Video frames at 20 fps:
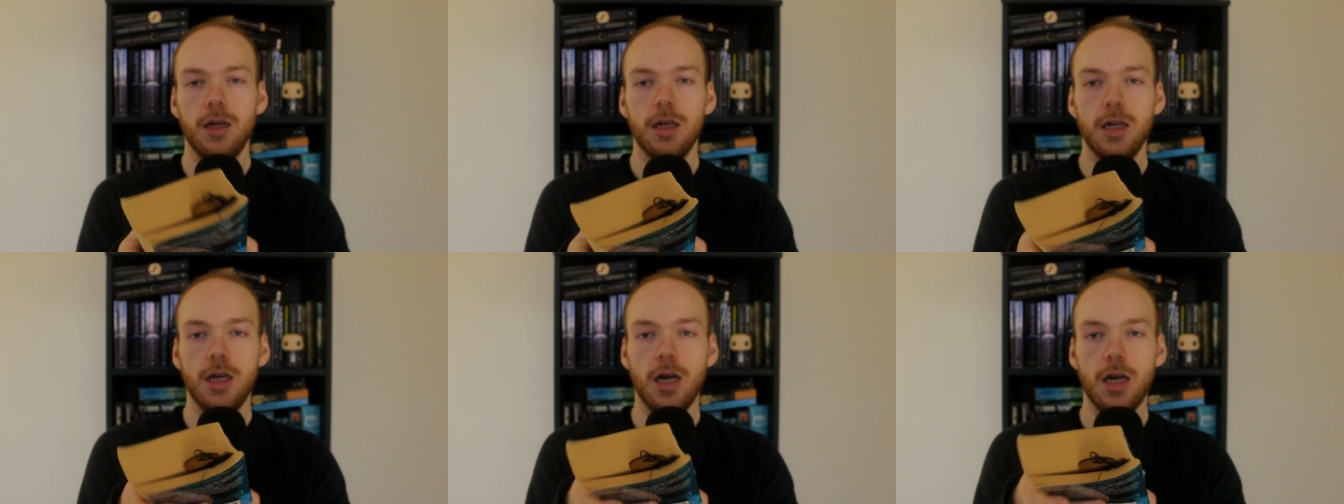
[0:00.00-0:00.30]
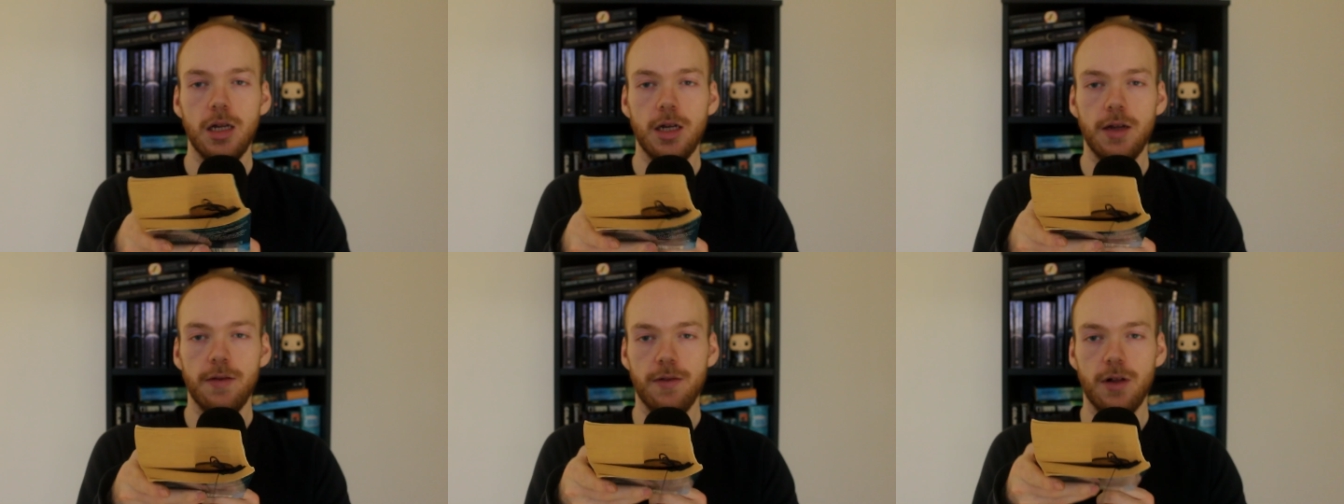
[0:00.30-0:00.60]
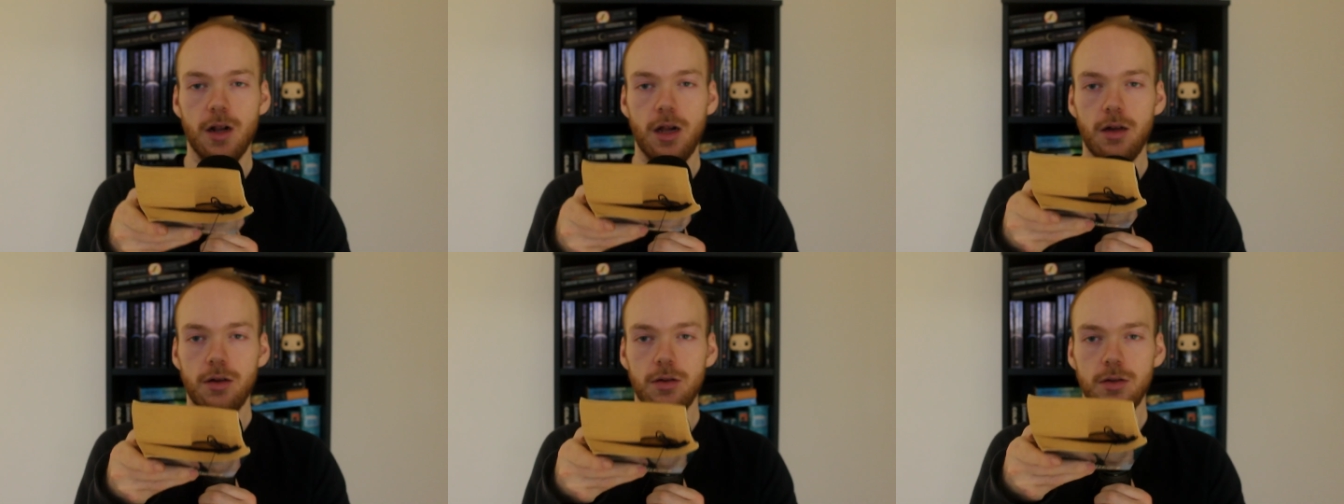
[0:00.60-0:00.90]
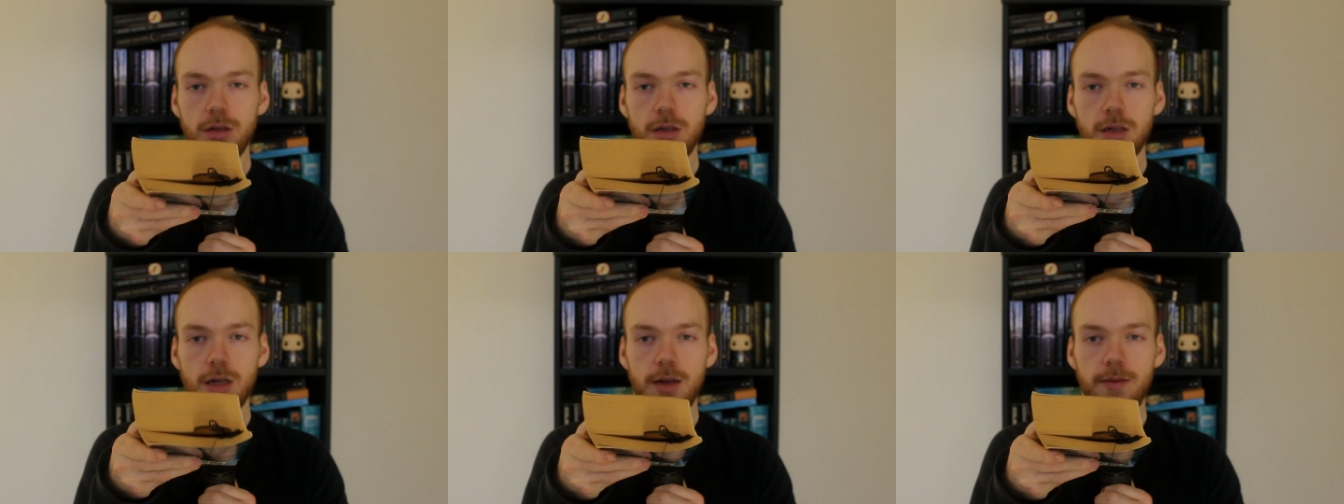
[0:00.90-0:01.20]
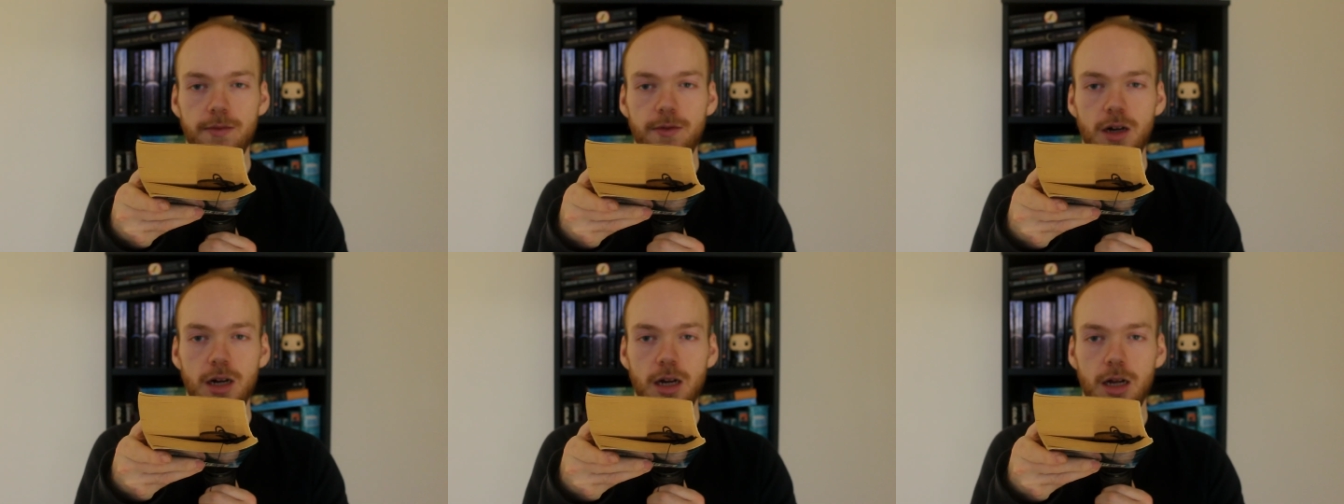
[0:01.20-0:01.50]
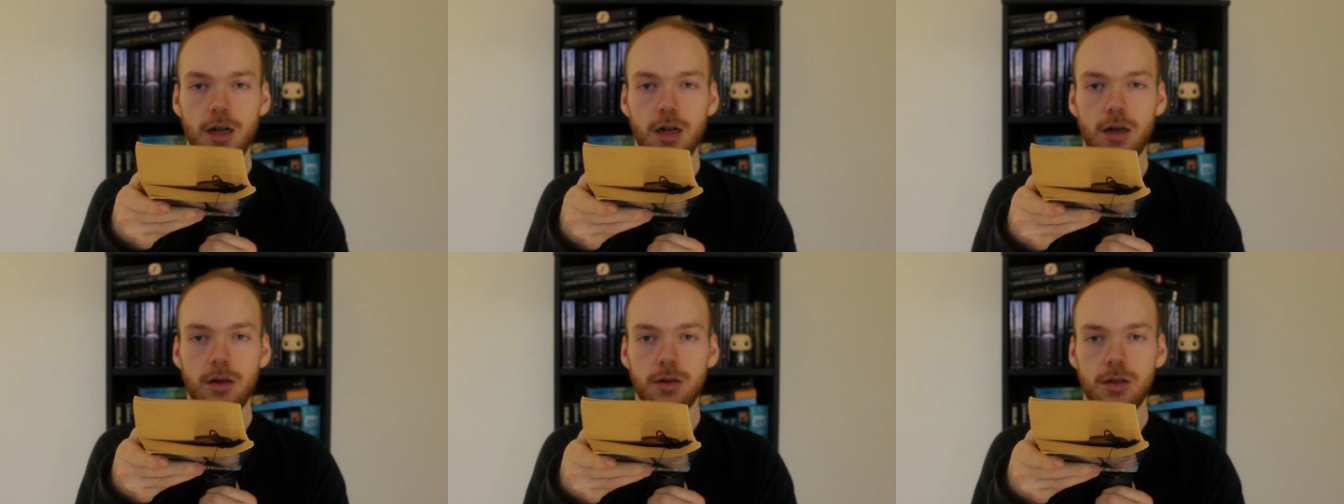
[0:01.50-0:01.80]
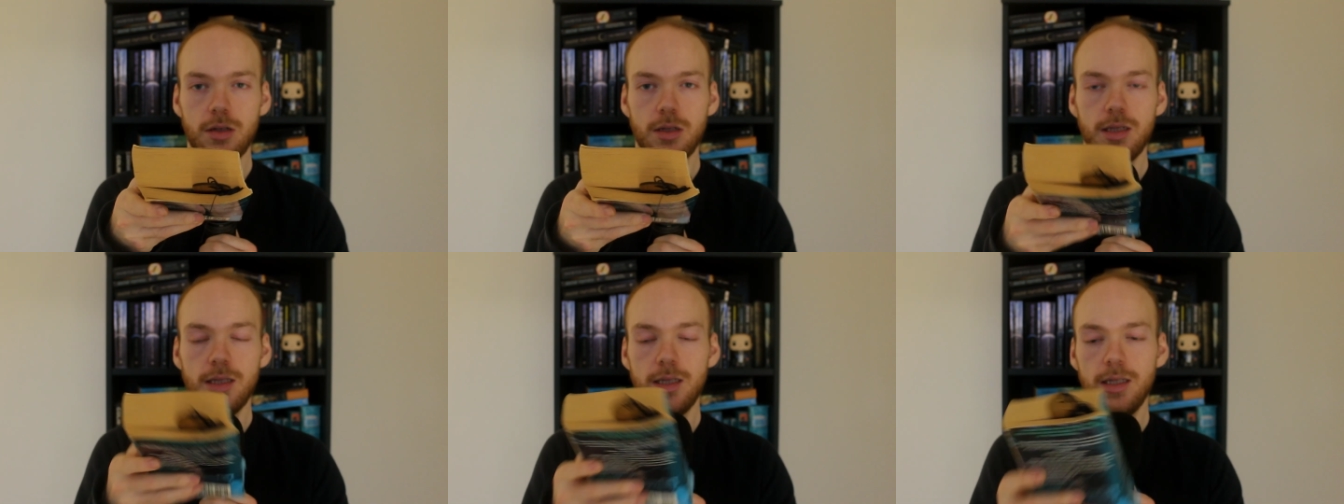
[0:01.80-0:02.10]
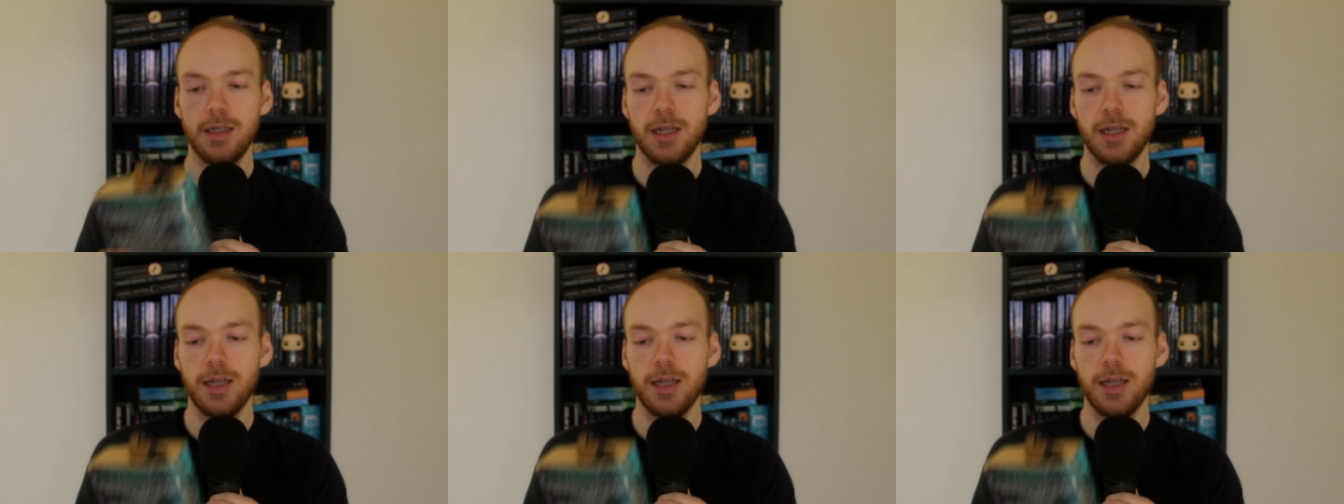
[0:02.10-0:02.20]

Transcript: kind of close. I'm very close.